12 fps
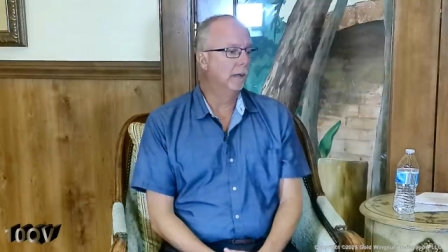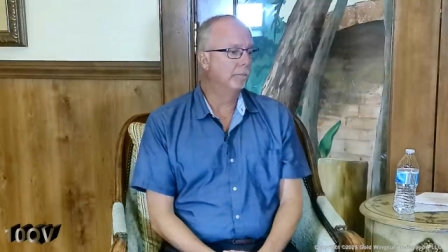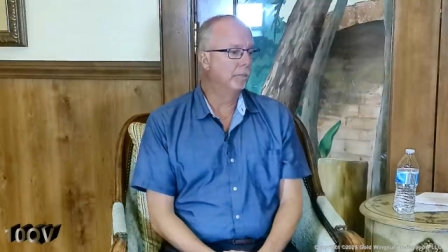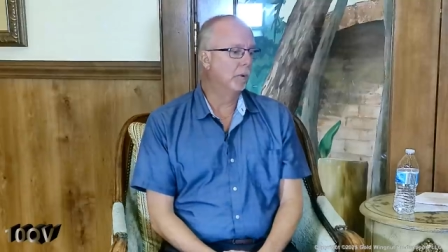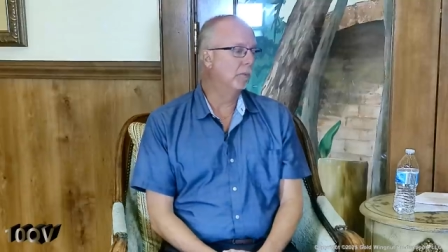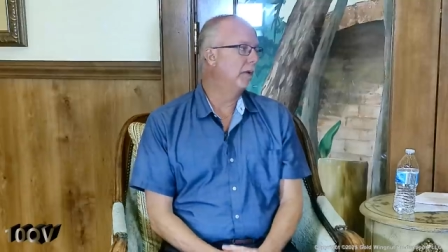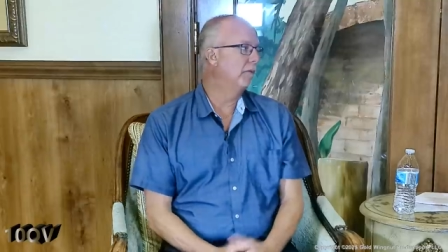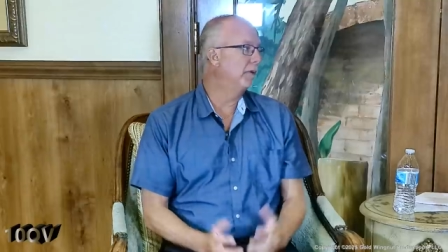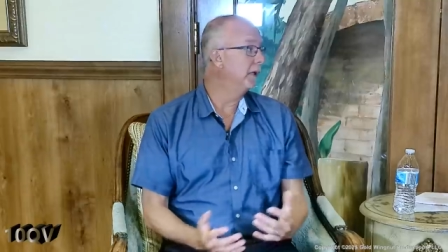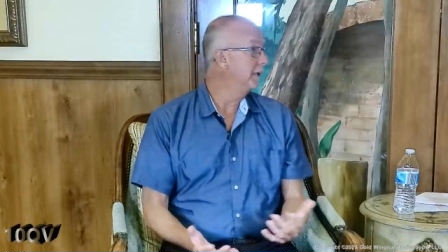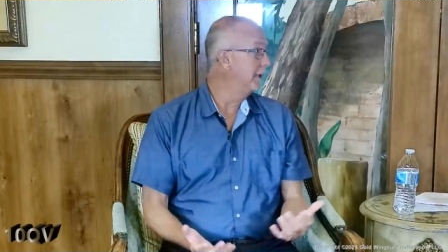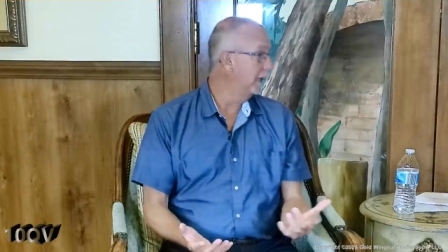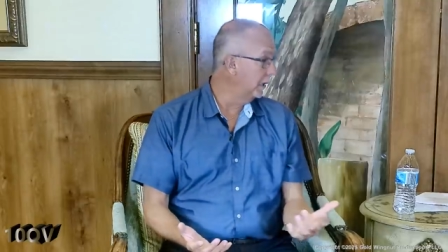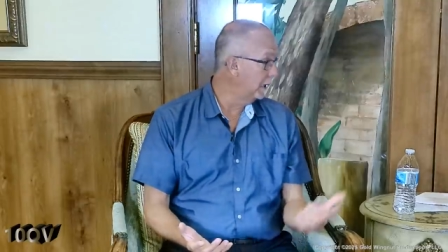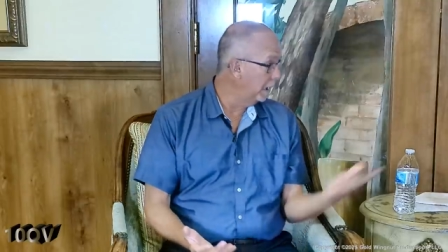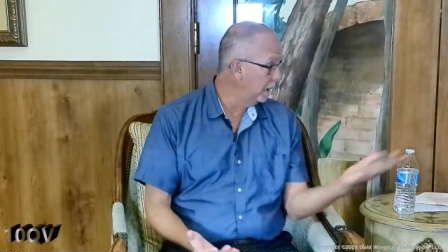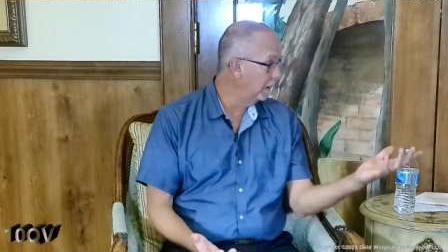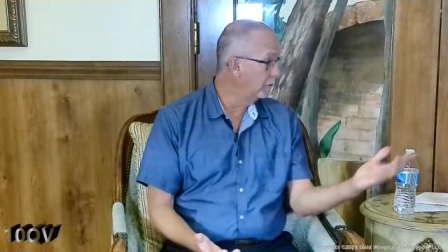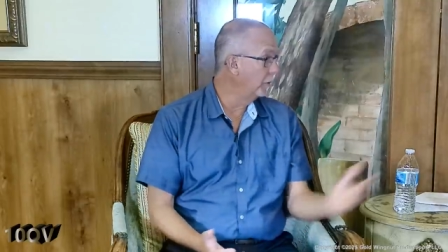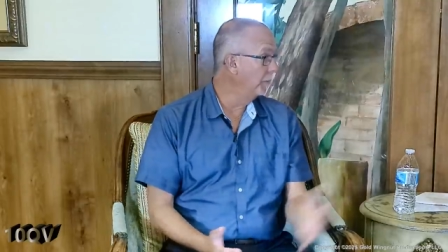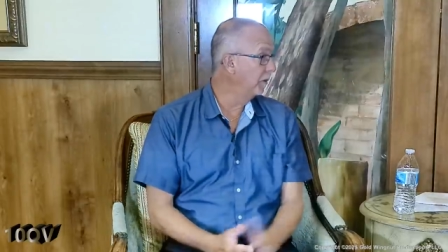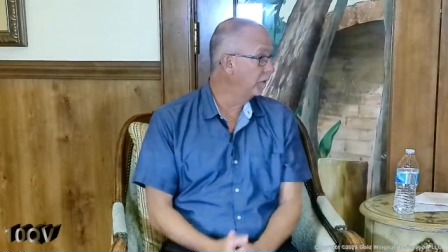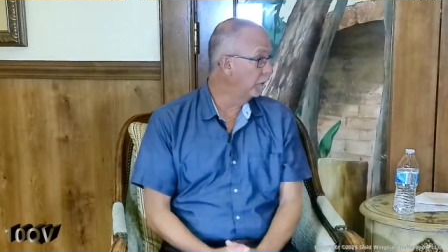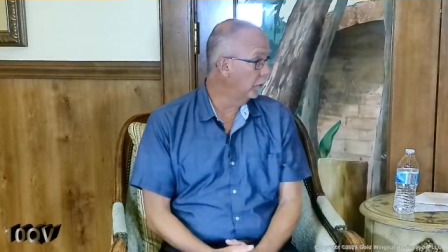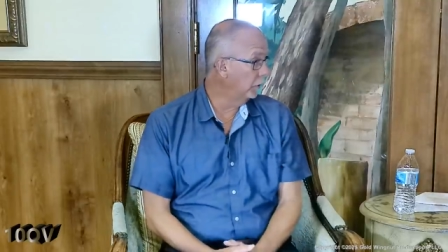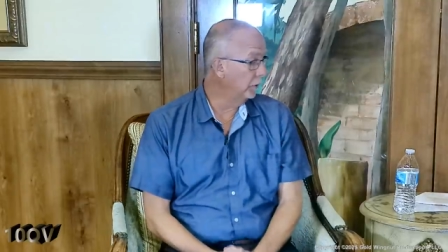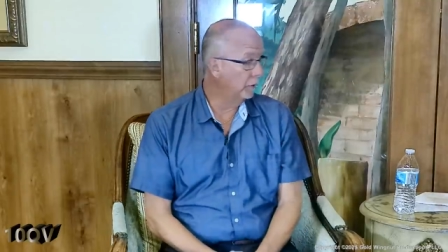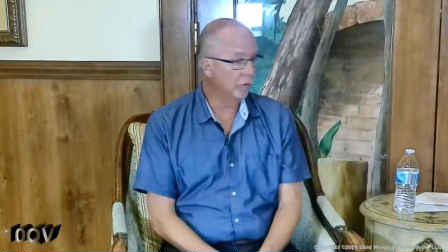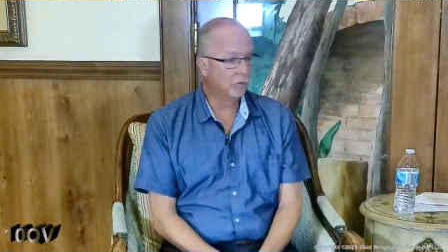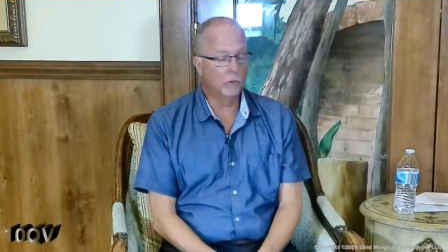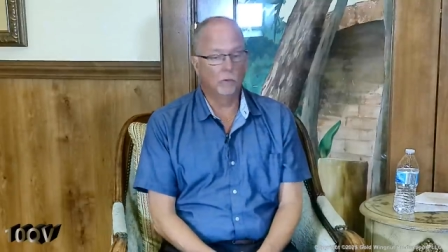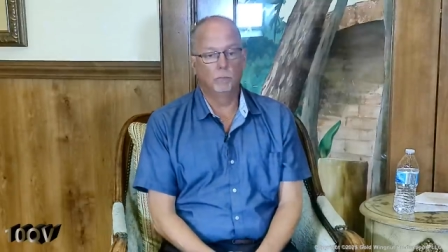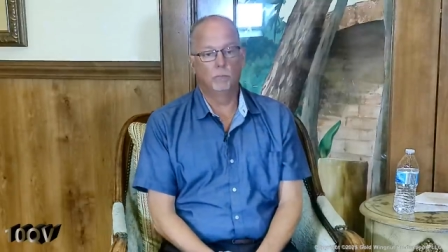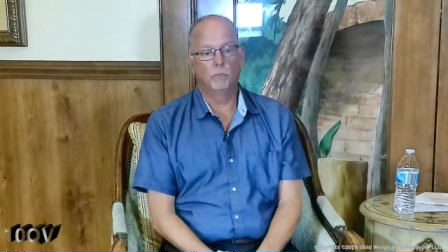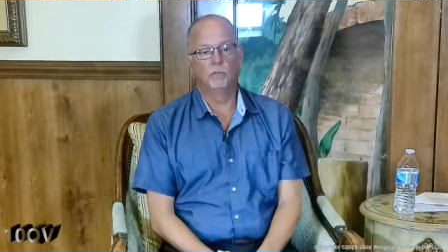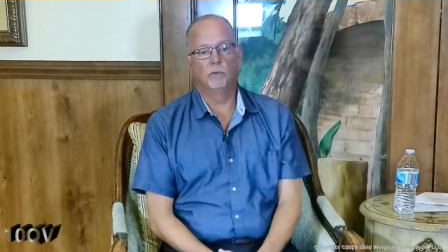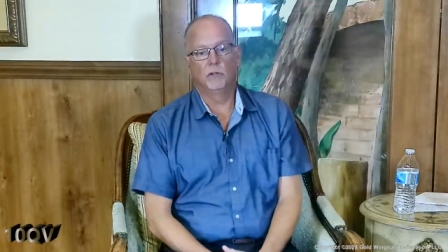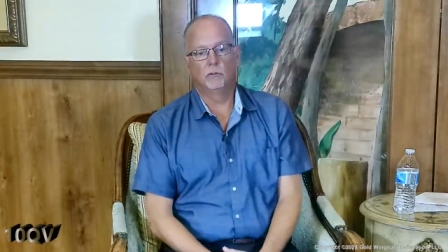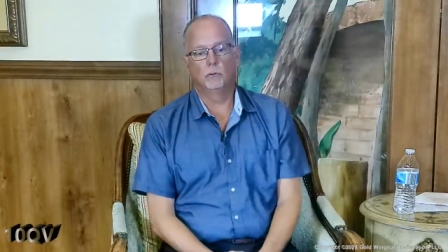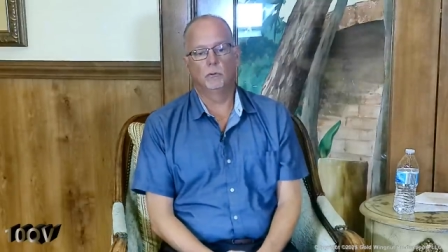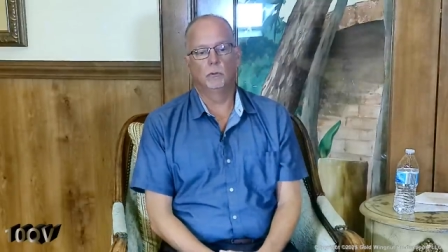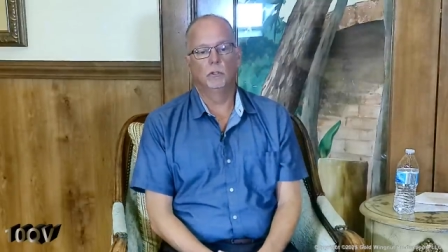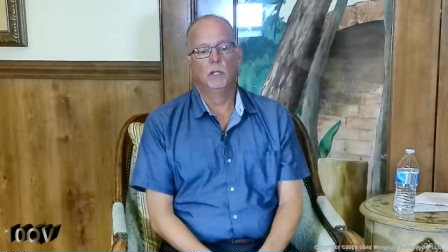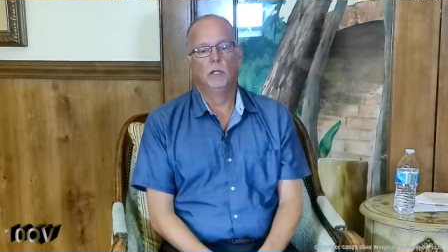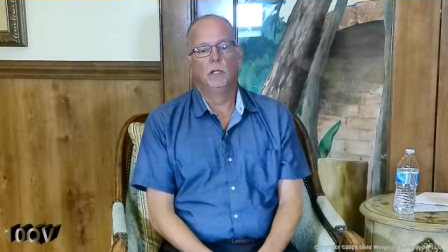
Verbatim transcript: But we have a very dedicated, as we mentioned earlier in the show, professional,